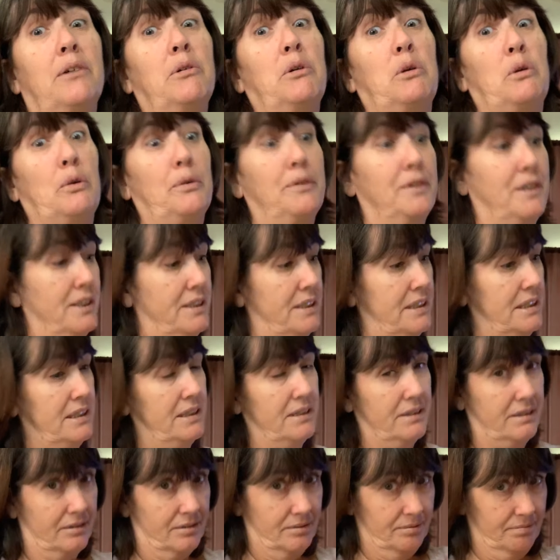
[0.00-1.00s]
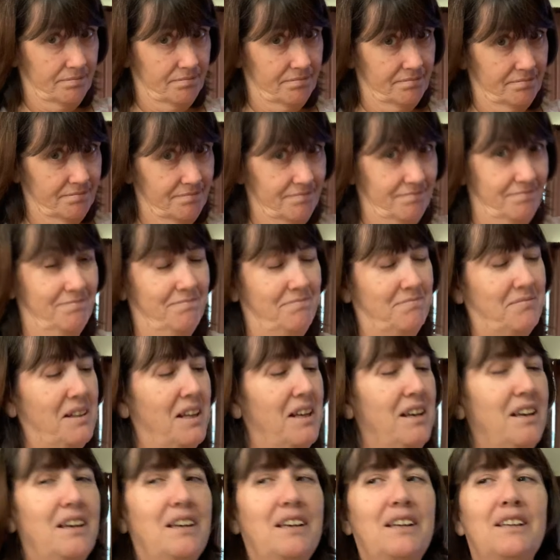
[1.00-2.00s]
old this is.
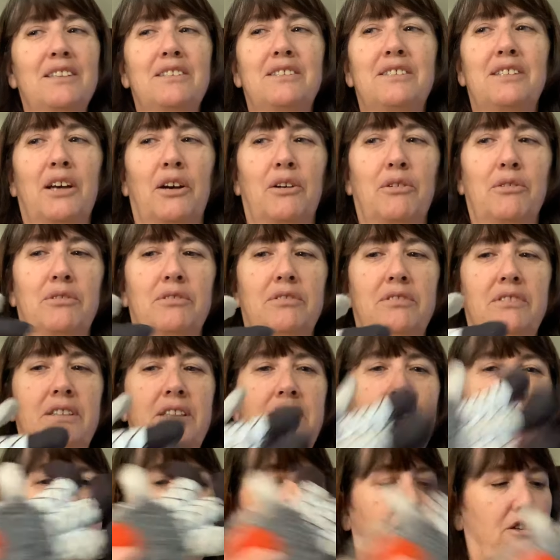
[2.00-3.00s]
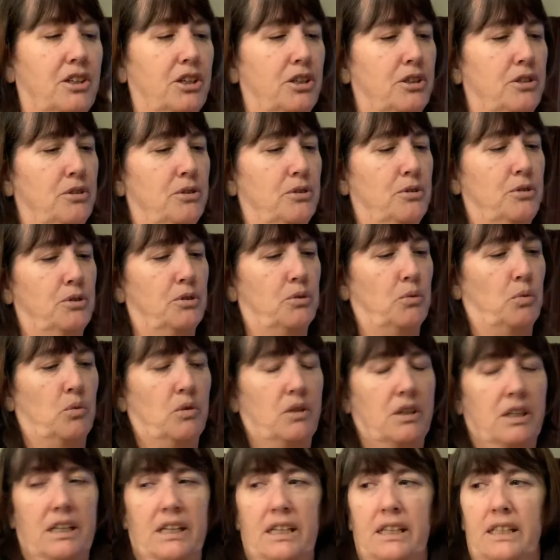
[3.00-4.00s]
So here goes
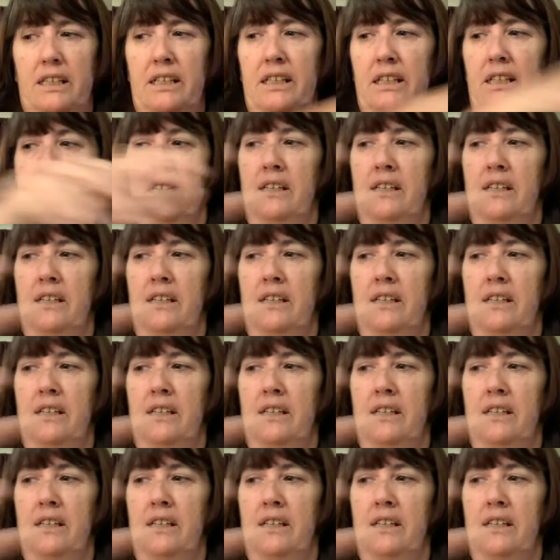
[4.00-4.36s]
1,